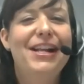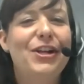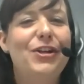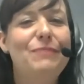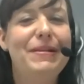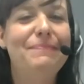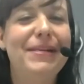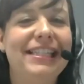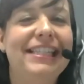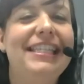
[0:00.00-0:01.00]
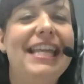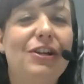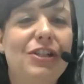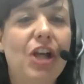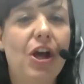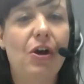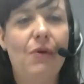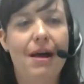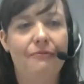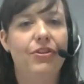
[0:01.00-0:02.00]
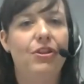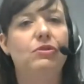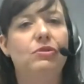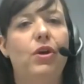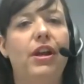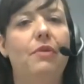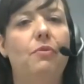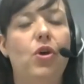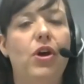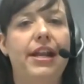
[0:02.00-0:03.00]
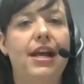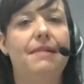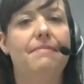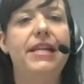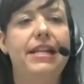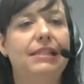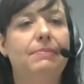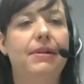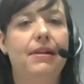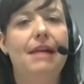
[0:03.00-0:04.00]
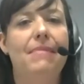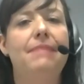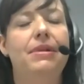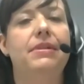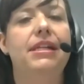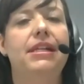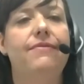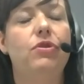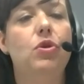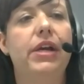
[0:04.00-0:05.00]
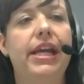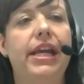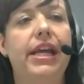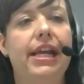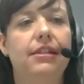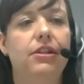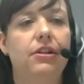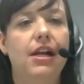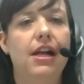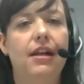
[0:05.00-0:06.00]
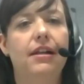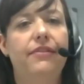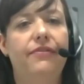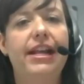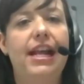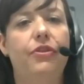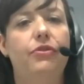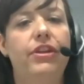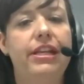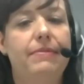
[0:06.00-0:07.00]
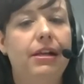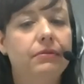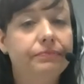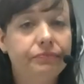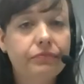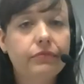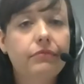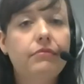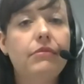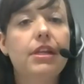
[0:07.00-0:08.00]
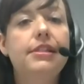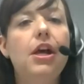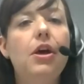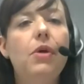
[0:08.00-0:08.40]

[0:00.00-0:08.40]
could be a business day or so for those one-on-one meetings, but I might be able to give you a quick answer if I can through the email. So